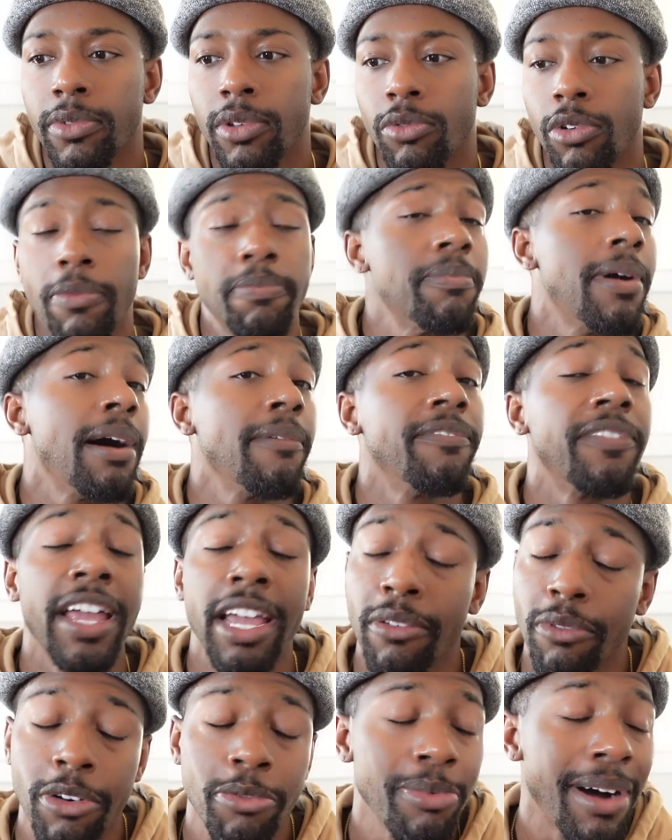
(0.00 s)
with my
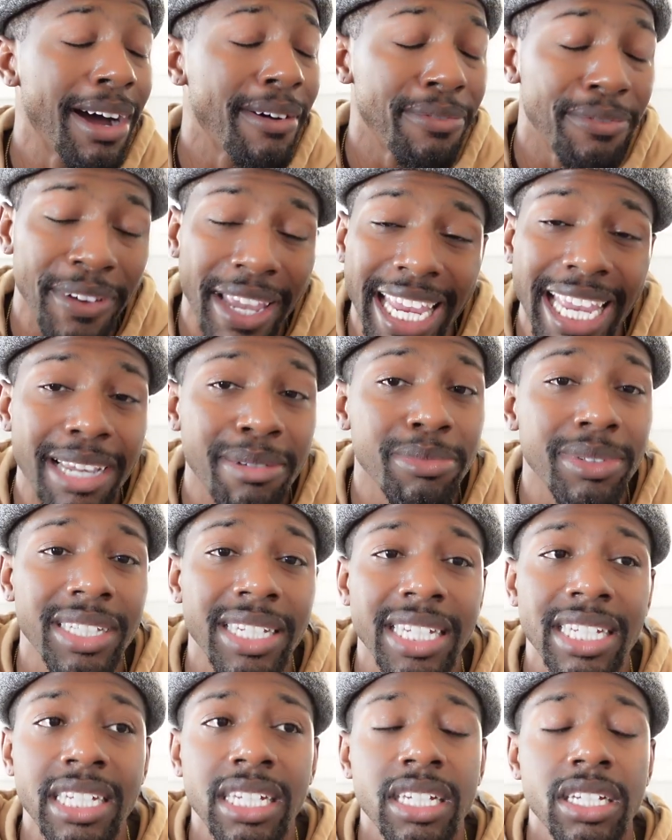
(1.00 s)

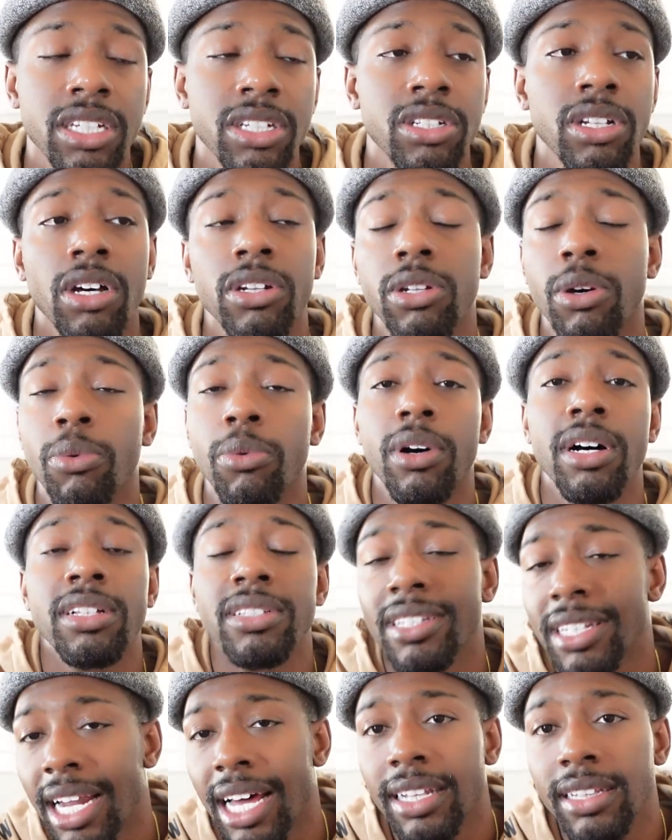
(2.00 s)
family, the ones
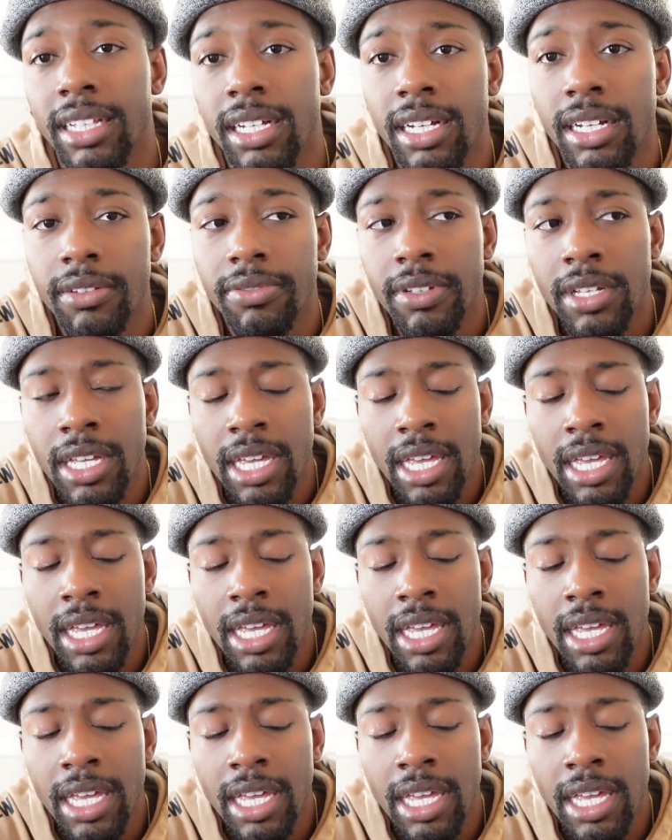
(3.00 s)
that I love.